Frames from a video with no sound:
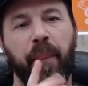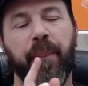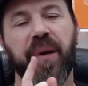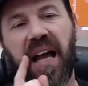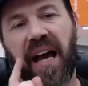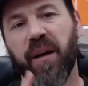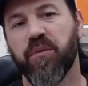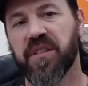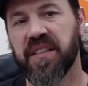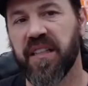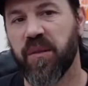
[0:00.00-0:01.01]
but I will
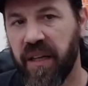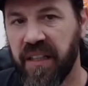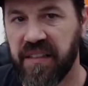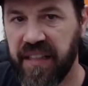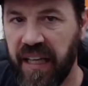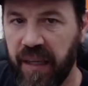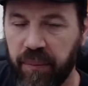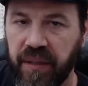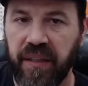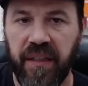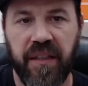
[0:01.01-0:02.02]
send them ASAP,
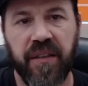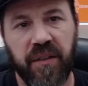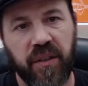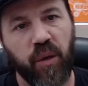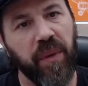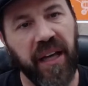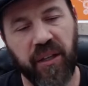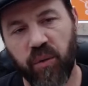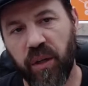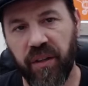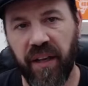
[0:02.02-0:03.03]
no matter
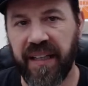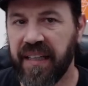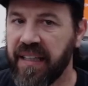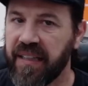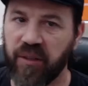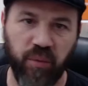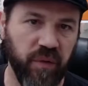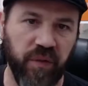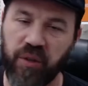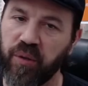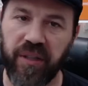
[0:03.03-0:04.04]
whether I can get the
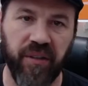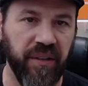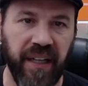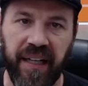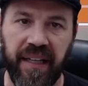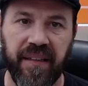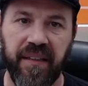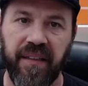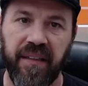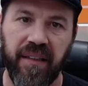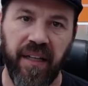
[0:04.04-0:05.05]
review in or not.
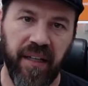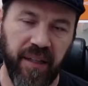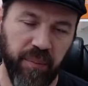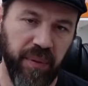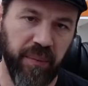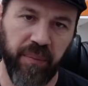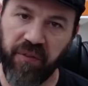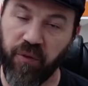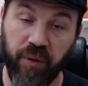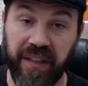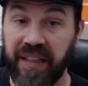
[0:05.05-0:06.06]
Uh, but
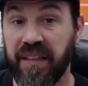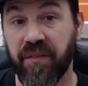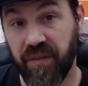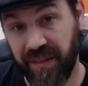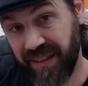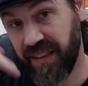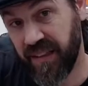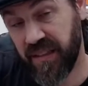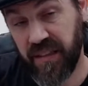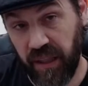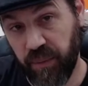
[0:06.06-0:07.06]
before the end of
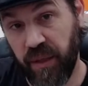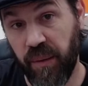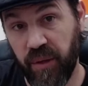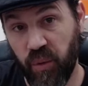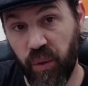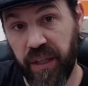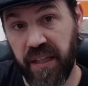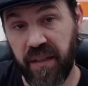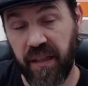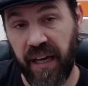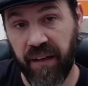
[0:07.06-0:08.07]
this upcoming
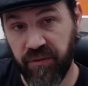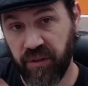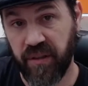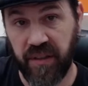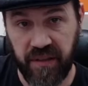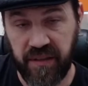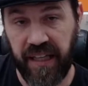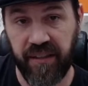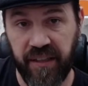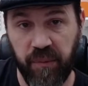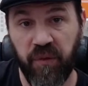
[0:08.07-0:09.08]
week, after this
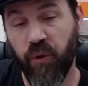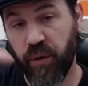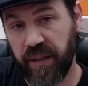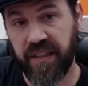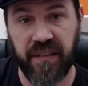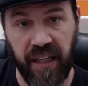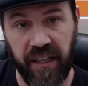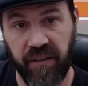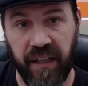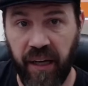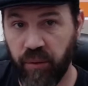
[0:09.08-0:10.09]
Saturday, before next
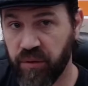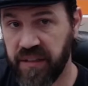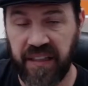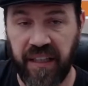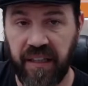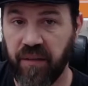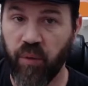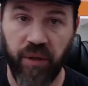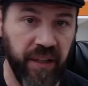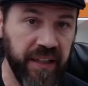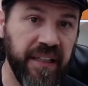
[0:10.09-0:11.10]
Saturday, I will send out
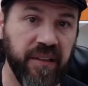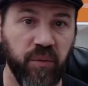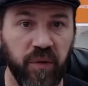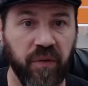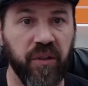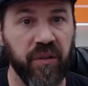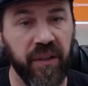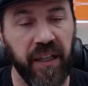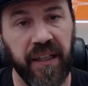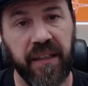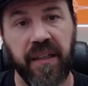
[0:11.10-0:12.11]
whether I can get the review or
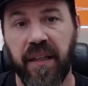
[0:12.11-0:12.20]
not.